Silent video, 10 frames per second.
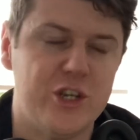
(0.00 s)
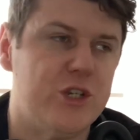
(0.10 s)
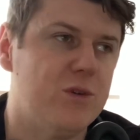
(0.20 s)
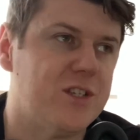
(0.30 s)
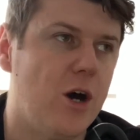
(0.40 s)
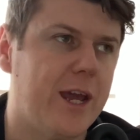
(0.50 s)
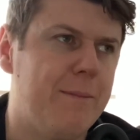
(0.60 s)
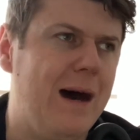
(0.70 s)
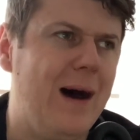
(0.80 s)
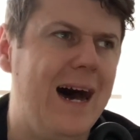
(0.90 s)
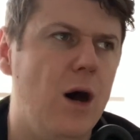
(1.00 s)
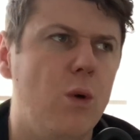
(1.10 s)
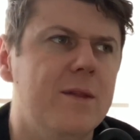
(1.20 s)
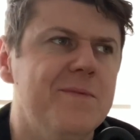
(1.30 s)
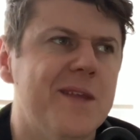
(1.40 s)
And she was talking about
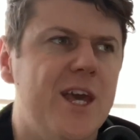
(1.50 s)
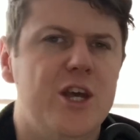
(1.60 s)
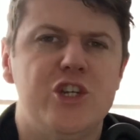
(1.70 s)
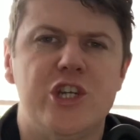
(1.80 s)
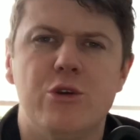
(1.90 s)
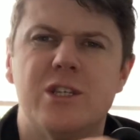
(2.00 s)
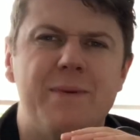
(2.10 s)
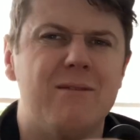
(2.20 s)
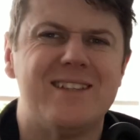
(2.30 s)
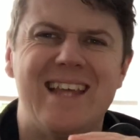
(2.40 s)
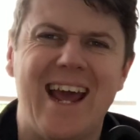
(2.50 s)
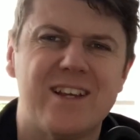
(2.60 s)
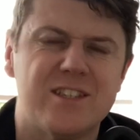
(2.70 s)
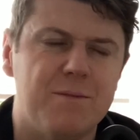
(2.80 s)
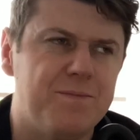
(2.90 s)
how she used to be able to
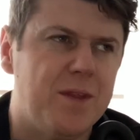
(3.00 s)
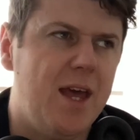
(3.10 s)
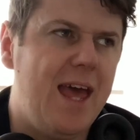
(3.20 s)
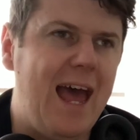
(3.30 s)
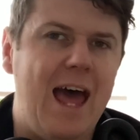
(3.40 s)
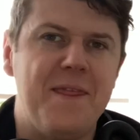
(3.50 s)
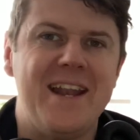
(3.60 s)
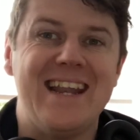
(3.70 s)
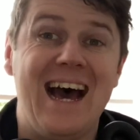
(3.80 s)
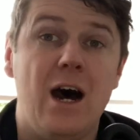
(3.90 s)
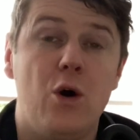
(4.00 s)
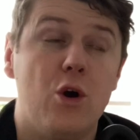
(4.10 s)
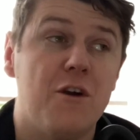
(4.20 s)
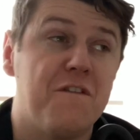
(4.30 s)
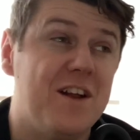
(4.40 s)
text them, and then now
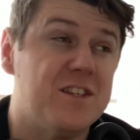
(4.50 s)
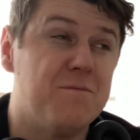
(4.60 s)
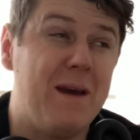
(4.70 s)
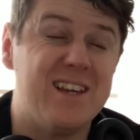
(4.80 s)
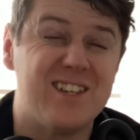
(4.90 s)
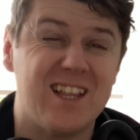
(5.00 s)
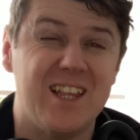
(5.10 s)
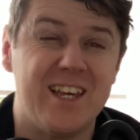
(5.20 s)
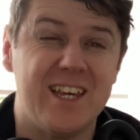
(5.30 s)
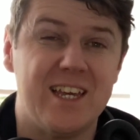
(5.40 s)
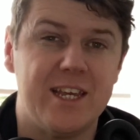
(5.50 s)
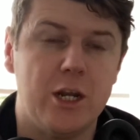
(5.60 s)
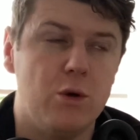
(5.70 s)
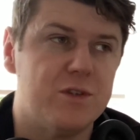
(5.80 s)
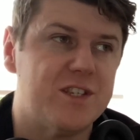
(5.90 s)
her friends have basically, you
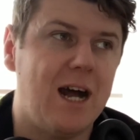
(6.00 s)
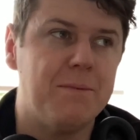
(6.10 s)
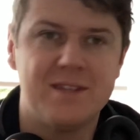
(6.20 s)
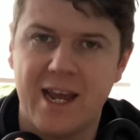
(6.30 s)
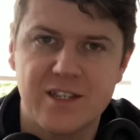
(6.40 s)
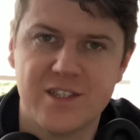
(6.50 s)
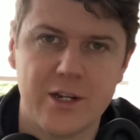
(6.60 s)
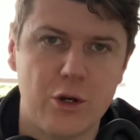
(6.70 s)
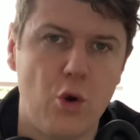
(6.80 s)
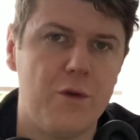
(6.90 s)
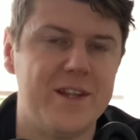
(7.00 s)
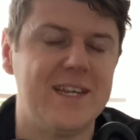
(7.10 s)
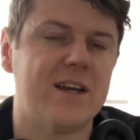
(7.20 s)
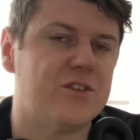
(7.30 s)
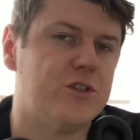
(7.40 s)
know, stopped texting her, or they
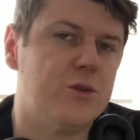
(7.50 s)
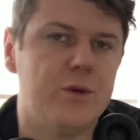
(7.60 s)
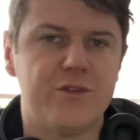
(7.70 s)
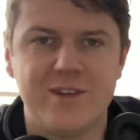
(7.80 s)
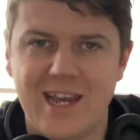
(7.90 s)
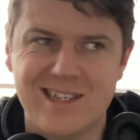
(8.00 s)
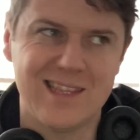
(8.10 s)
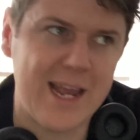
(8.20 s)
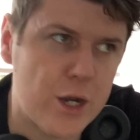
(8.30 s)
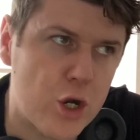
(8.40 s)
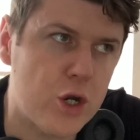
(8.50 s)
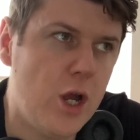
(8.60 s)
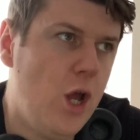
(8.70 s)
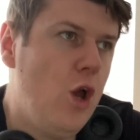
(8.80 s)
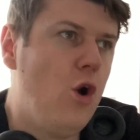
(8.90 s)
text her 2 or 3 days
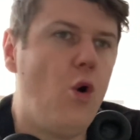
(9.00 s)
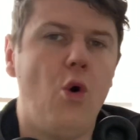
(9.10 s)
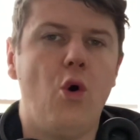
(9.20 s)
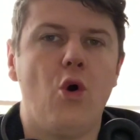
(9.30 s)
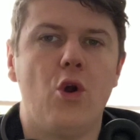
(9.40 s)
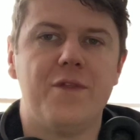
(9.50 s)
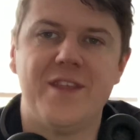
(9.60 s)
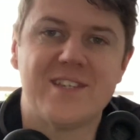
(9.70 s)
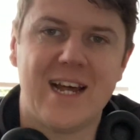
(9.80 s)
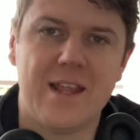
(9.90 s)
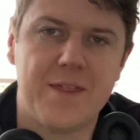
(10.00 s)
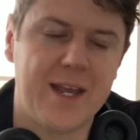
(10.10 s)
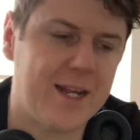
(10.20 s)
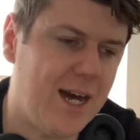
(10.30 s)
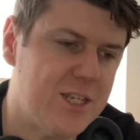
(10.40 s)
later, or this kind of
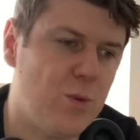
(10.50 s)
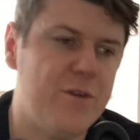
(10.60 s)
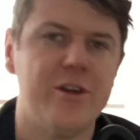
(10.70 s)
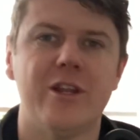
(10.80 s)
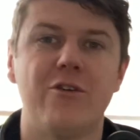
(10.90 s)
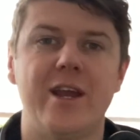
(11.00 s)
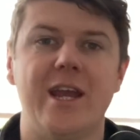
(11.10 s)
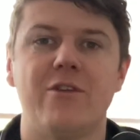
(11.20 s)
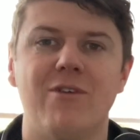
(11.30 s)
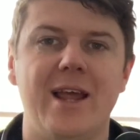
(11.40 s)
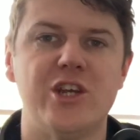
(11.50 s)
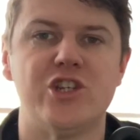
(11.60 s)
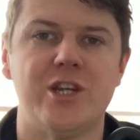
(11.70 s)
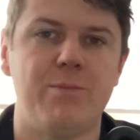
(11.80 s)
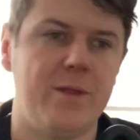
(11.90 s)
thing. Guys, whether you're in a
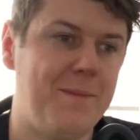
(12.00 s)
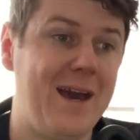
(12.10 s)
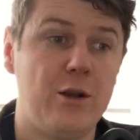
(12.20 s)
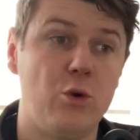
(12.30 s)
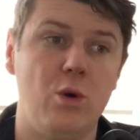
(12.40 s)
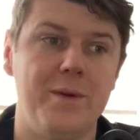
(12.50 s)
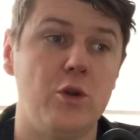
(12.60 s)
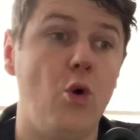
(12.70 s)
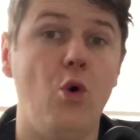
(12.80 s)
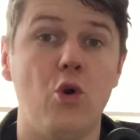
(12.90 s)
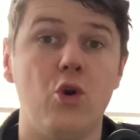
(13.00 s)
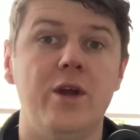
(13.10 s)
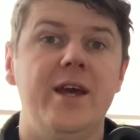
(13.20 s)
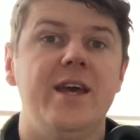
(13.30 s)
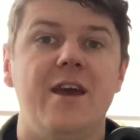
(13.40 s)
relationship with a man or a woman, or
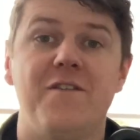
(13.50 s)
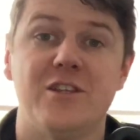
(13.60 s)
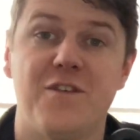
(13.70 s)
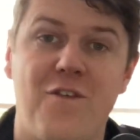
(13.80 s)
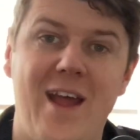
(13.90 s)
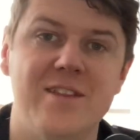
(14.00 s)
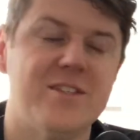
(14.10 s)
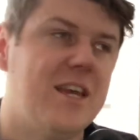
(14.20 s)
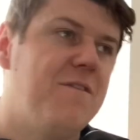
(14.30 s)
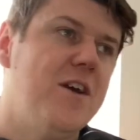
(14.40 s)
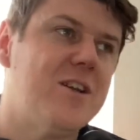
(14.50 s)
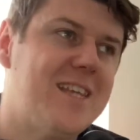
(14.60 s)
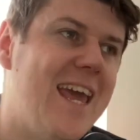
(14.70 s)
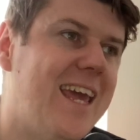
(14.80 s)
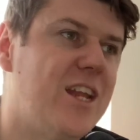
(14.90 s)
if it's friends, if they're
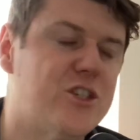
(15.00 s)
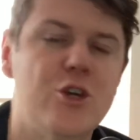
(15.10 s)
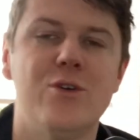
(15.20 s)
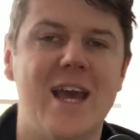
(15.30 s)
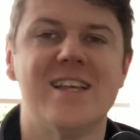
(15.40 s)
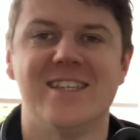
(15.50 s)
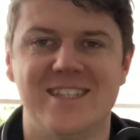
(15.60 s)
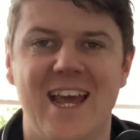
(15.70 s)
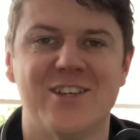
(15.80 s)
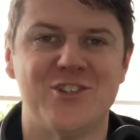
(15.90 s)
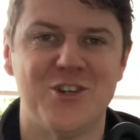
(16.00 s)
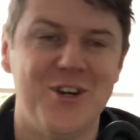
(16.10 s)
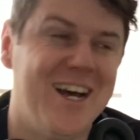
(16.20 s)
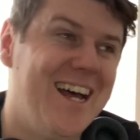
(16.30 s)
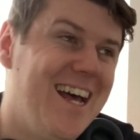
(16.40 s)
taking 2 days to text you,
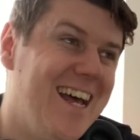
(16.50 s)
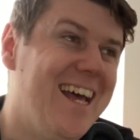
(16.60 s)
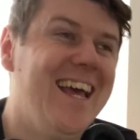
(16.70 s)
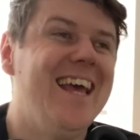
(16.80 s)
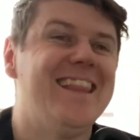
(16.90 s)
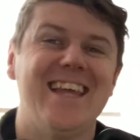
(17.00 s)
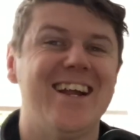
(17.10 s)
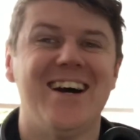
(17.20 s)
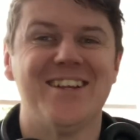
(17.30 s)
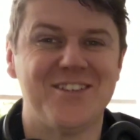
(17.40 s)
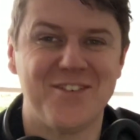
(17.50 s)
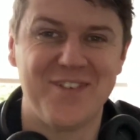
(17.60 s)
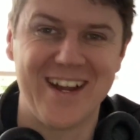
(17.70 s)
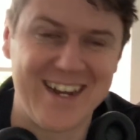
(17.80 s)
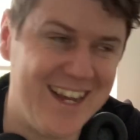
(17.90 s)
they're not your
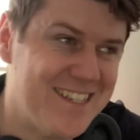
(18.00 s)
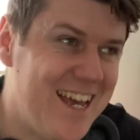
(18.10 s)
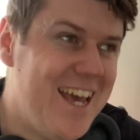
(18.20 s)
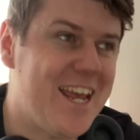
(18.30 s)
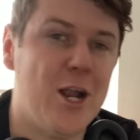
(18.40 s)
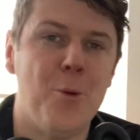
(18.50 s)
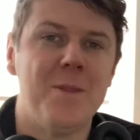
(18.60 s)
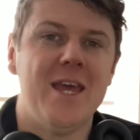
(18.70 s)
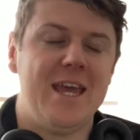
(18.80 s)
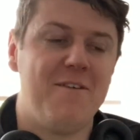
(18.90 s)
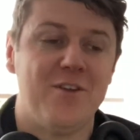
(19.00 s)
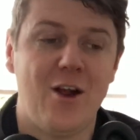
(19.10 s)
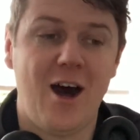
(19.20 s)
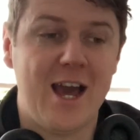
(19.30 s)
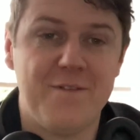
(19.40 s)
friend, guys. You know, if they're
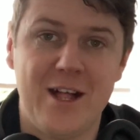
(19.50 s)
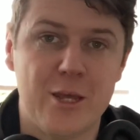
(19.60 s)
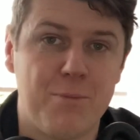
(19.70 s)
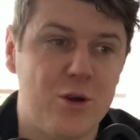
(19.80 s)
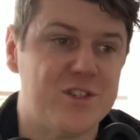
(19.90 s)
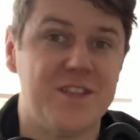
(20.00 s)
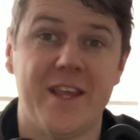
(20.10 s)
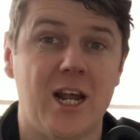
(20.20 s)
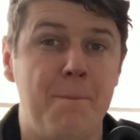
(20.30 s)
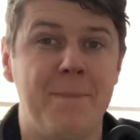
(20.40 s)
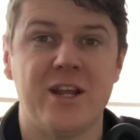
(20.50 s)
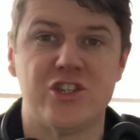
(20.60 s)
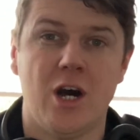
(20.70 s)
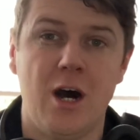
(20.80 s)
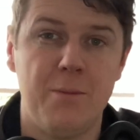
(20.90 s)
a high value person, they got a big
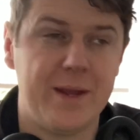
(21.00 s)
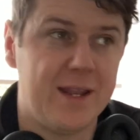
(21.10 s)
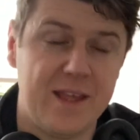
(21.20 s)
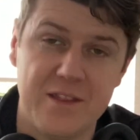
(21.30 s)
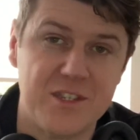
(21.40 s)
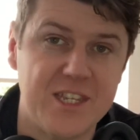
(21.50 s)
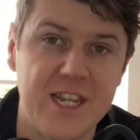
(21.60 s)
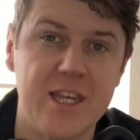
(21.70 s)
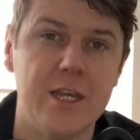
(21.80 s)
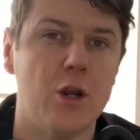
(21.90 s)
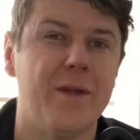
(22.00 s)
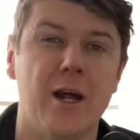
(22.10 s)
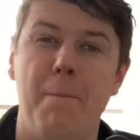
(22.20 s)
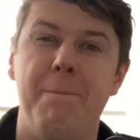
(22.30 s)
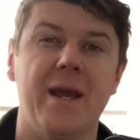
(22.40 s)
job in the city, you know, they
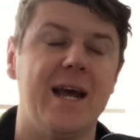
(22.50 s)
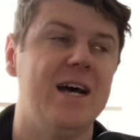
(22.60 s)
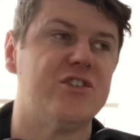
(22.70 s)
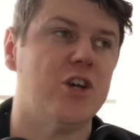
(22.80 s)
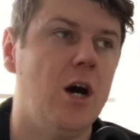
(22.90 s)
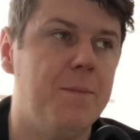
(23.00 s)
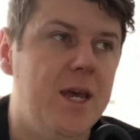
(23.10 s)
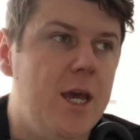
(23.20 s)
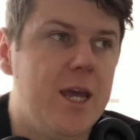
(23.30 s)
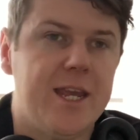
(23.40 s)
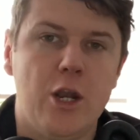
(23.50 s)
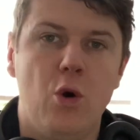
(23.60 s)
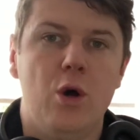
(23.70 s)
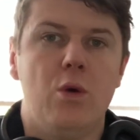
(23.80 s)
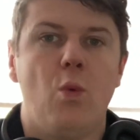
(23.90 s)
got a big ass job, you
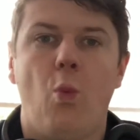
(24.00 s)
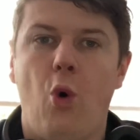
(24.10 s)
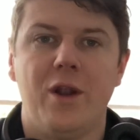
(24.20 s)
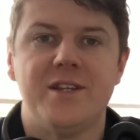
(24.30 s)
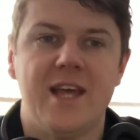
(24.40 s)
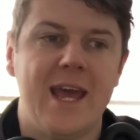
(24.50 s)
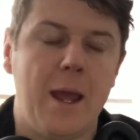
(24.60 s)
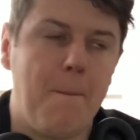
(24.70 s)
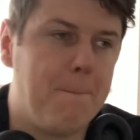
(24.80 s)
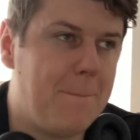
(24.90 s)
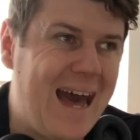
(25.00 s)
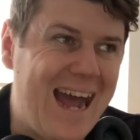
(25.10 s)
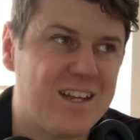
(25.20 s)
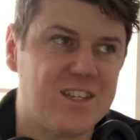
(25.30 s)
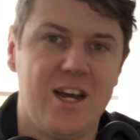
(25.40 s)
know, 1 day
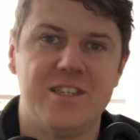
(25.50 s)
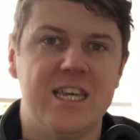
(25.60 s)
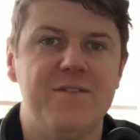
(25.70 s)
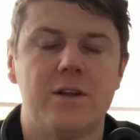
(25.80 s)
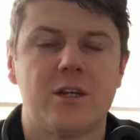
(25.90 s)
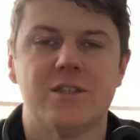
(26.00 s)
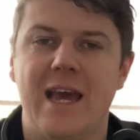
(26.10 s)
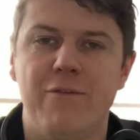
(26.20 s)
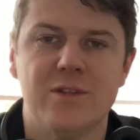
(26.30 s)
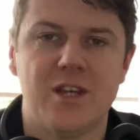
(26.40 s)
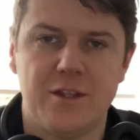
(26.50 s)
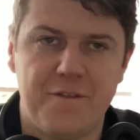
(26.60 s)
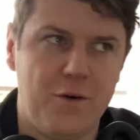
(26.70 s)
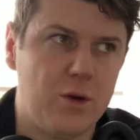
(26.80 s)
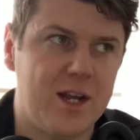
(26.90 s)
max, guys. Even because everyone's on their
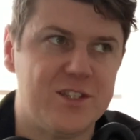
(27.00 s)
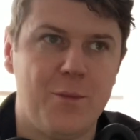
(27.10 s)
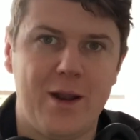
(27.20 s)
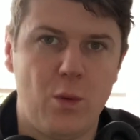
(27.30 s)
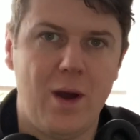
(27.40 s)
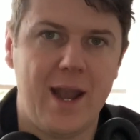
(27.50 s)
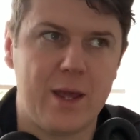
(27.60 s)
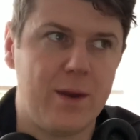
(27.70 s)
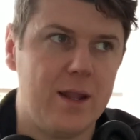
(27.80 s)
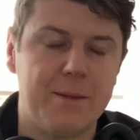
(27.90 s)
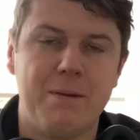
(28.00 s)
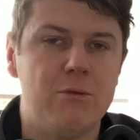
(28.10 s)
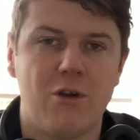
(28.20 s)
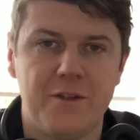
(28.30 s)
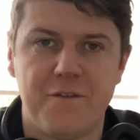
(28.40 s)
phone, guys, no matter what, anyway. Like,
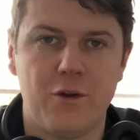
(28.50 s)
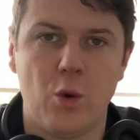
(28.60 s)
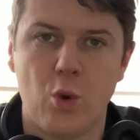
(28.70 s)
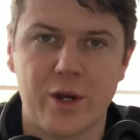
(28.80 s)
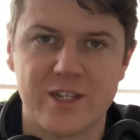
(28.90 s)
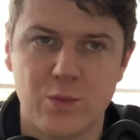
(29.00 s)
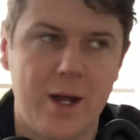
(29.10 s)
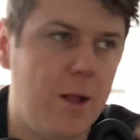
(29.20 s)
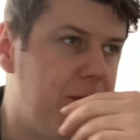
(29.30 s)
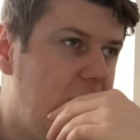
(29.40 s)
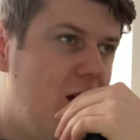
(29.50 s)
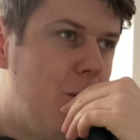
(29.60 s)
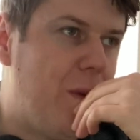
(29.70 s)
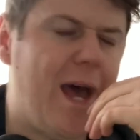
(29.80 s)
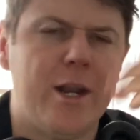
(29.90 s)
people are on their phone at work as well.
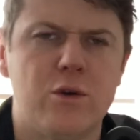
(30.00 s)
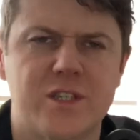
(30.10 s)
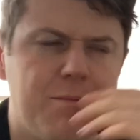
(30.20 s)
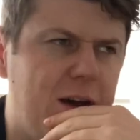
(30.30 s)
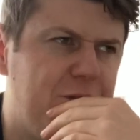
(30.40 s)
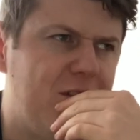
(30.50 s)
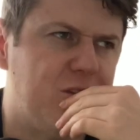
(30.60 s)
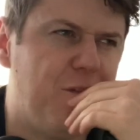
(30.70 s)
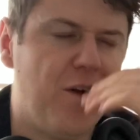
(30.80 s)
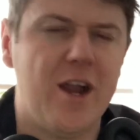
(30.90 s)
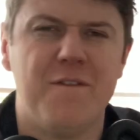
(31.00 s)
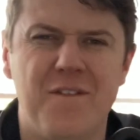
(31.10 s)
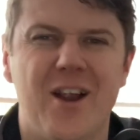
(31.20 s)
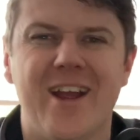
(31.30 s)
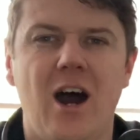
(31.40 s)
But I know some of my friends are very,
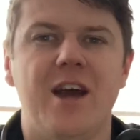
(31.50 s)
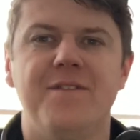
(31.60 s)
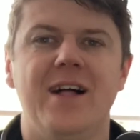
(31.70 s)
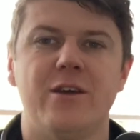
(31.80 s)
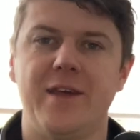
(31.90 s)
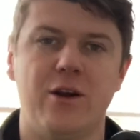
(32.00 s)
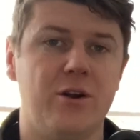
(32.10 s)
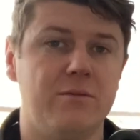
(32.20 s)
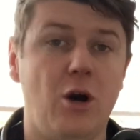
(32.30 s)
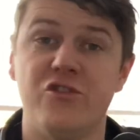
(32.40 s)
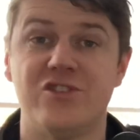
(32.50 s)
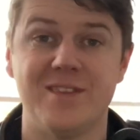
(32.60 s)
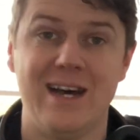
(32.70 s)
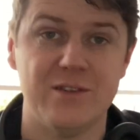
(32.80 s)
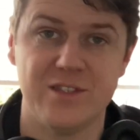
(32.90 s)
very high value. They earn hundreds
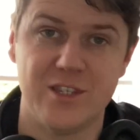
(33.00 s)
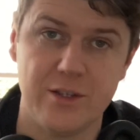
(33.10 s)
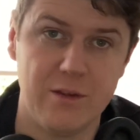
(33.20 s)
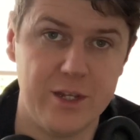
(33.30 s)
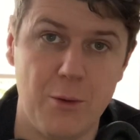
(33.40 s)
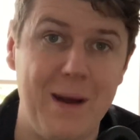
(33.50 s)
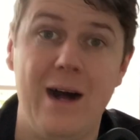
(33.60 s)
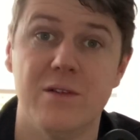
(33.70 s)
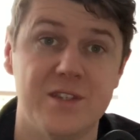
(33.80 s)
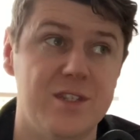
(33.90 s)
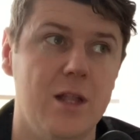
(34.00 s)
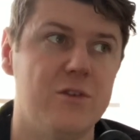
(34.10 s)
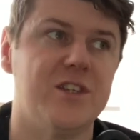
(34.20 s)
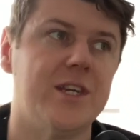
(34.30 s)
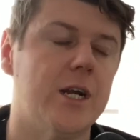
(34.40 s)
of thousands, you know, pounds and
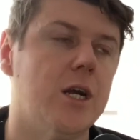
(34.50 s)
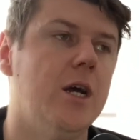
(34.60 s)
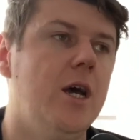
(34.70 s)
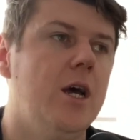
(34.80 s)
dollars a year.